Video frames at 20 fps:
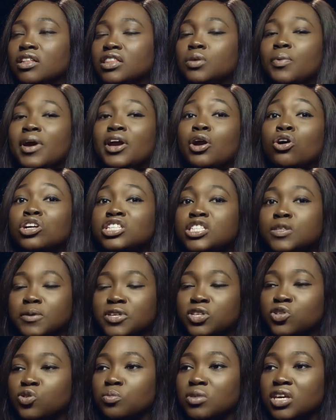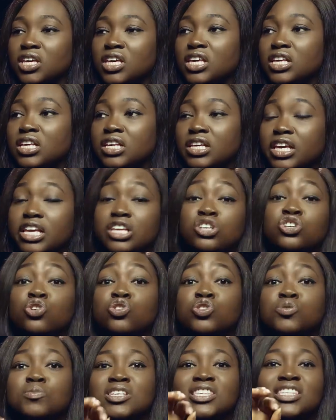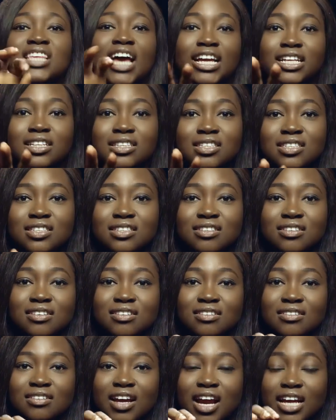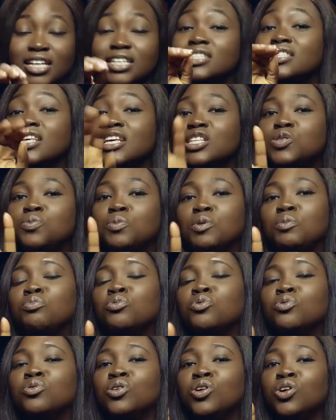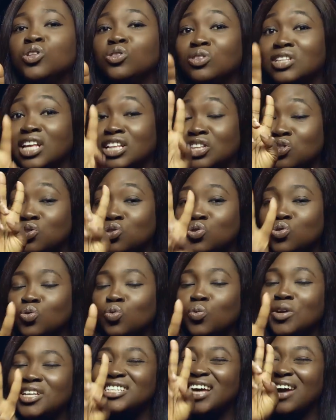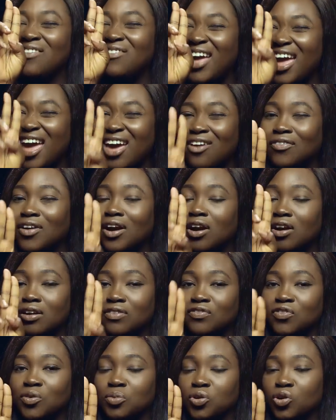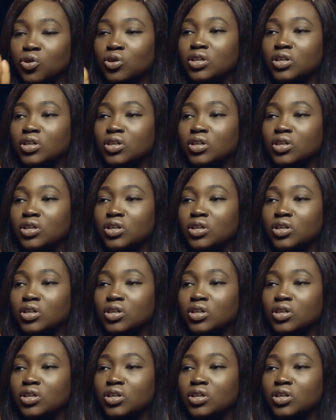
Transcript: the way God speaks to me, he he shows me signs and he sends people. Those are the two ways I've ever heard from